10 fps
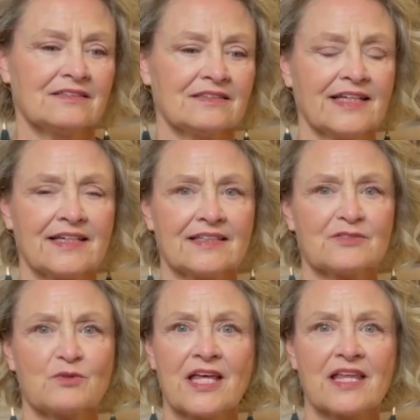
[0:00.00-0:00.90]
And
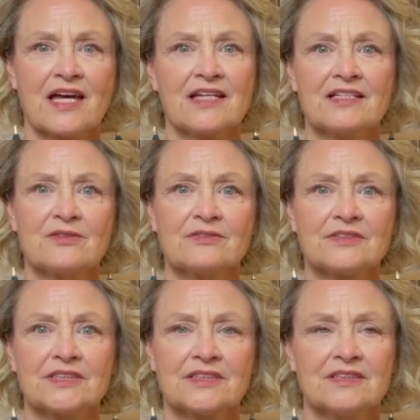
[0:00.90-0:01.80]
while I don't,
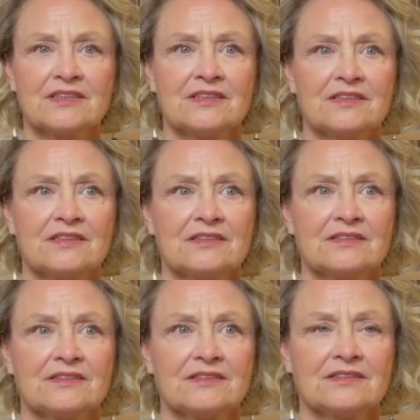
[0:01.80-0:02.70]

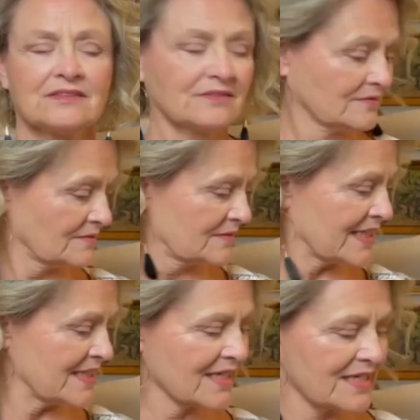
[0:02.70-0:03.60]
I think I
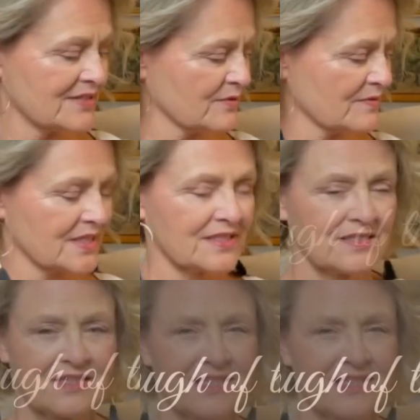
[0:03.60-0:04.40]
don't want